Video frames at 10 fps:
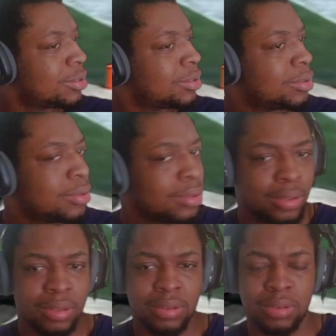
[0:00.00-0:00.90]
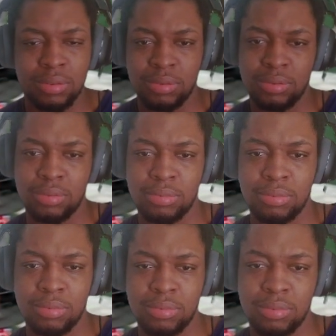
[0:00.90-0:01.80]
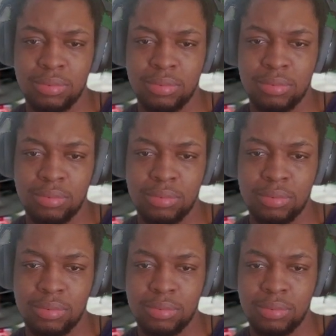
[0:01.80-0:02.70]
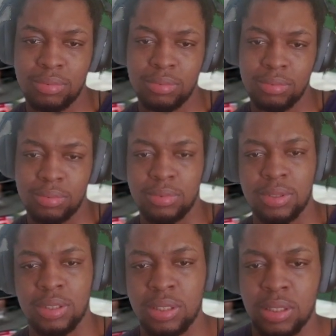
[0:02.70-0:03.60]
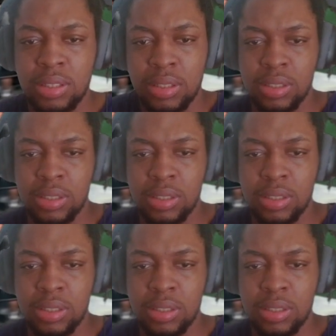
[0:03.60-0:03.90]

(no one is talking)